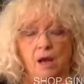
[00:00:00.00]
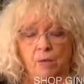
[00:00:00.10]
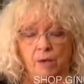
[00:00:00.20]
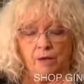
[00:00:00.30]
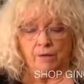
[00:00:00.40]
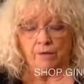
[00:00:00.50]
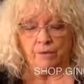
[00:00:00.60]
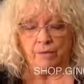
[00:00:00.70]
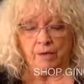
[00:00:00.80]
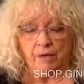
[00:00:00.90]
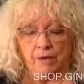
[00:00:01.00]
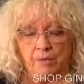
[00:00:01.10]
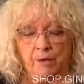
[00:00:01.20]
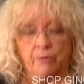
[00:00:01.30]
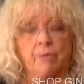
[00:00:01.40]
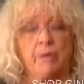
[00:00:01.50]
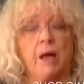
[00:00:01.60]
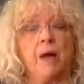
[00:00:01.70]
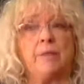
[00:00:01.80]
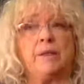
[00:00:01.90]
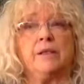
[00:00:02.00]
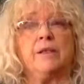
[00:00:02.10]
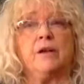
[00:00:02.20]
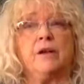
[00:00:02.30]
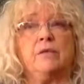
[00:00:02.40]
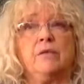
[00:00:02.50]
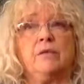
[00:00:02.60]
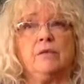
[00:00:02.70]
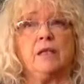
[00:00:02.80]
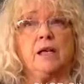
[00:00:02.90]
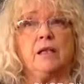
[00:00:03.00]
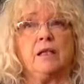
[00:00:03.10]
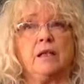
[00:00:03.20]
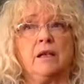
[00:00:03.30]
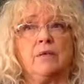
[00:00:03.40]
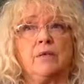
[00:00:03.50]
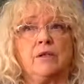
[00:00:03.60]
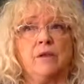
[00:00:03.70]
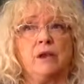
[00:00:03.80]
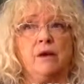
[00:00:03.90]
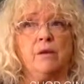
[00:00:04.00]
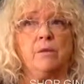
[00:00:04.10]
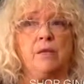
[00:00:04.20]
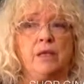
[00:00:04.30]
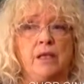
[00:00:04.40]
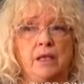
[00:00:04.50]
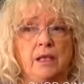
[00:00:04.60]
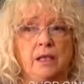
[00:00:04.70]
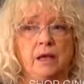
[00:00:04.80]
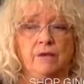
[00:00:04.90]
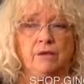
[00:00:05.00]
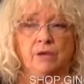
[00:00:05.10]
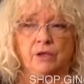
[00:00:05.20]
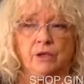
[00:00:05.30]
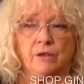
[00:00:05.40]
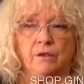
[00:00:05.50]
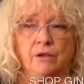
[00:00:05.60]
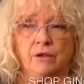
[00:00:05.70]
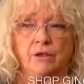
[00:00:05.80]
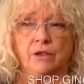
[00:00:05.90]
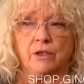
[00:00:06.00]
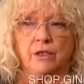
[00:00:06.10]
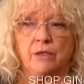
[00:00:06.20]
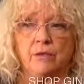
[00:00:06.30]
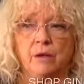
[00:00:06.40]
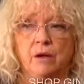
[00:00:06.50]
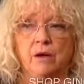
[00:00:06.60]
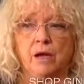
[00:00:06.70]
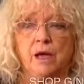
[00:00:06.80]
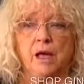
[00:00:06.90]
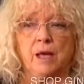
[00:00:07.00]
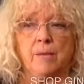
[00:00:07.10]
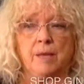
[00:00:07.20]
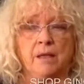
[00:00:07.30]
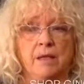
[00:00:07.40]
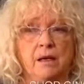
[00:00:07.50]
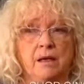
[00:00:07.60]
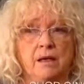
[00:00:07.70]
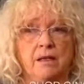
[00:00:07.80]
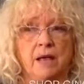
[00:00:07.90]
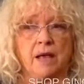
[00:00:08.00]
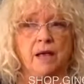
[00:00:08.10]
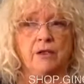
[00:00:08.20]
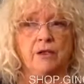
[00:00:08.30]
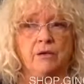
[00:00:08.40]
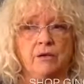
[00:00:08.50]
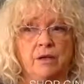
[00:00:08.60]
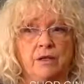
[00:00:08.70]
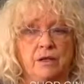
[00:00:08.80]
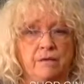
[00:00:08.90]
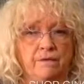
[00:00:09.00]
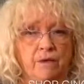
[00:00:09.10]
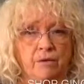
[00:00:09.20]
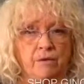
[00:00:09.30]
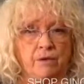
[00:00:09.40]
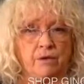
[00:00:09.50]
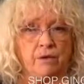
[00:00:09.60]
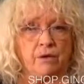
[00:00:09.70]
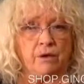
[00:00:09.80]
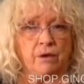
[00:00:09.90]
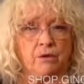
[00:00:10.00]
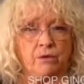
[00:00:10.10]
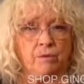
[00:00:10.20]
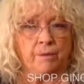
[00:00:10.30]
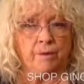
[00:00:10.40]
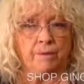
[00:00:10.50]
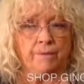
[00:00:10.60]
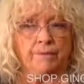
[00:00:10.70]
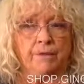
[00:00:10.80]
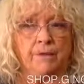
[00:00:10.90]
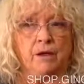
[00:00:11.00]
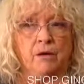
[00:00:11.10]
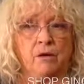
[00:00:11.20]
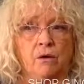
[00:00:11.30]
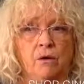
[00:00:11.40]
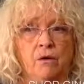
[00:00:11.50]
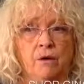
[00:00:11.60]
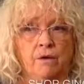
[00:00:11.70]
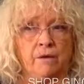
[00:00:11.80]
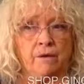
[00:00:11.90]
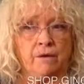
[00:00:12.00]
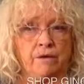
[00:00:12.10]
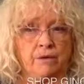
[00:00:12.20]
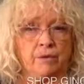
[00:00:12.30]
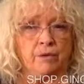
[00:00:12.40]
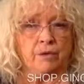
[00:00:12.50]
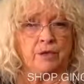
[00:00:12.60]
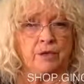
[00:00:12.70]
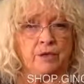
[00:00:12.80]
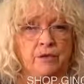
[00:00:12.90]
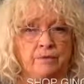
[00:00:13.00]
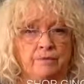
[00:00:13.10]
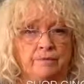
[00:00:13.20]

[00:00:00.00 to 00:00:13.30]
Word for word: Well, Verbi, you'll probably be happy to know that there was a time in the evolution of consciousness where mankind had to identify with a group or a very visible teacher.